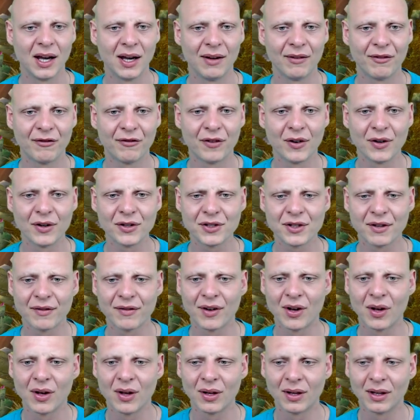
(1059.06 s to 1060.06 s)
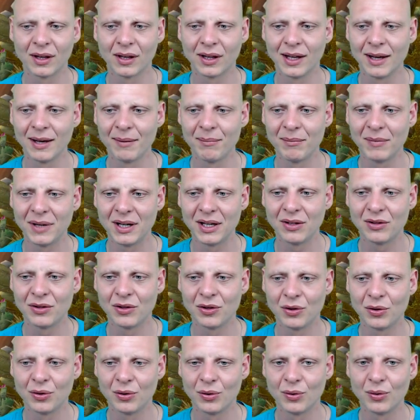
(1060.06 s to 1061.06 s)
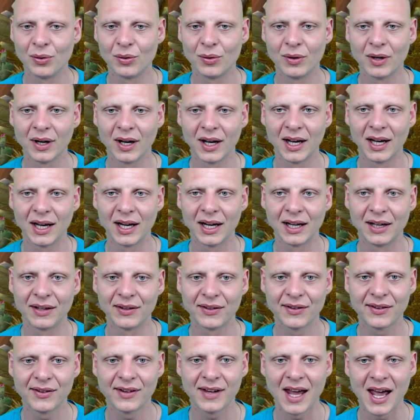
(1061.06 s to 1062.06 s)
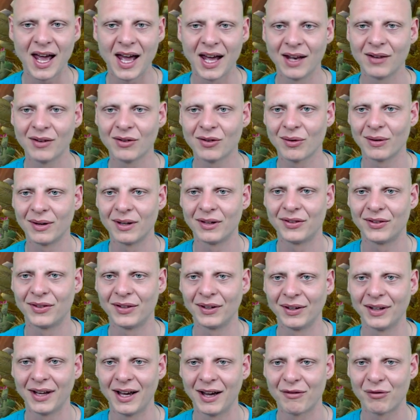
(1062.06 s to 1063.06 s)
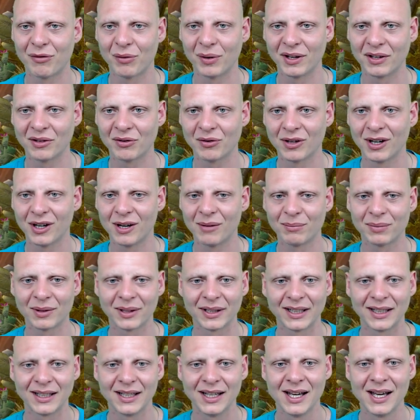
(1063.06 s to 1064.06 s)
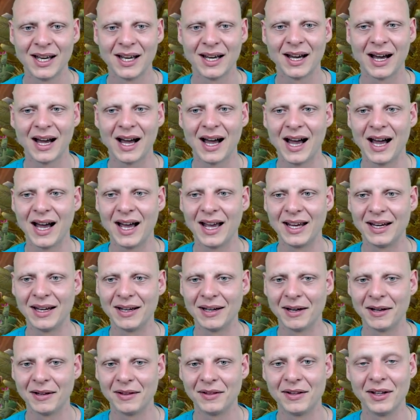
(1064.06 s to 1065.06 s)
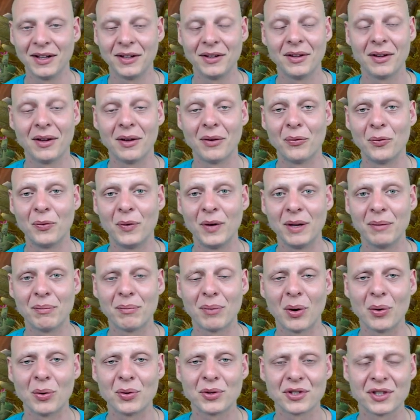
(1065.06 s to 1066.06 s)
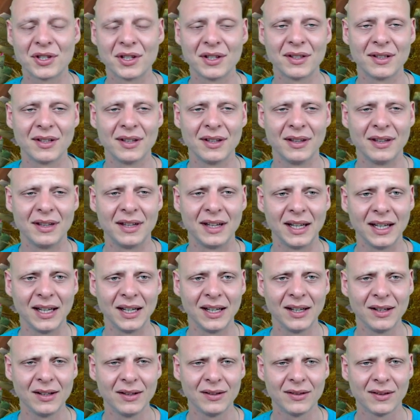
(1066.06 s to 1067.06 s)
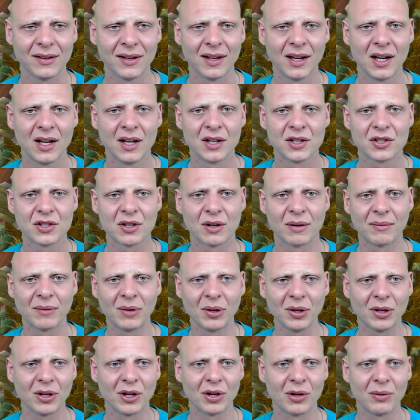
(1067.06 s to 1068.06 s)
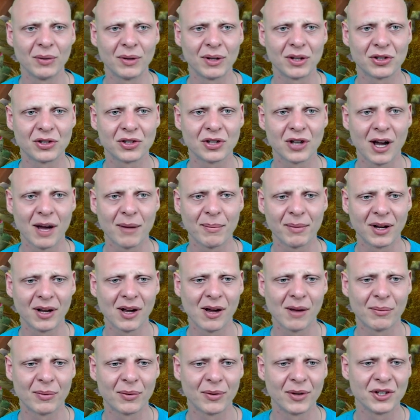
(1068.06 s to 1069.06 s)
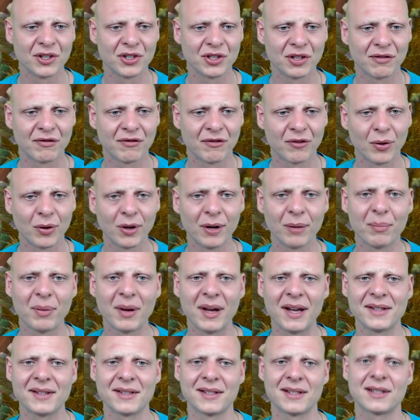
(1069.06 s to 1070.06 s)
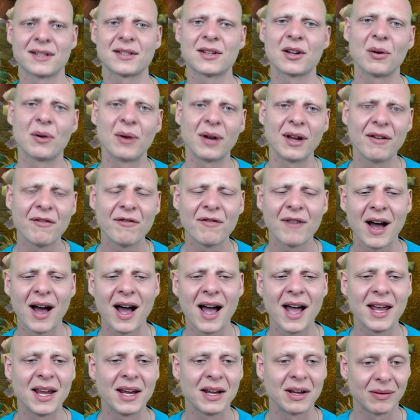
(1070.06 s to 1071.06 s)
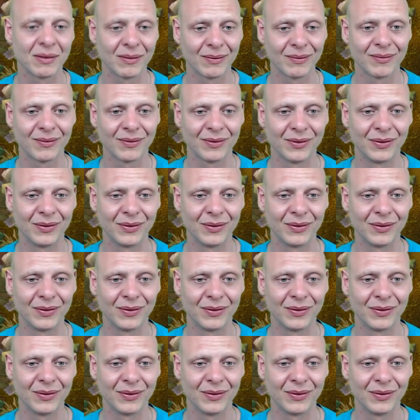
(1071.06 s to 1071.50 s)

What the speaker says: First of all, let me do a scan. So I still have 1 grumpling. I did reposted these. So I'm gonna go with the shopping operation for the pets. So if I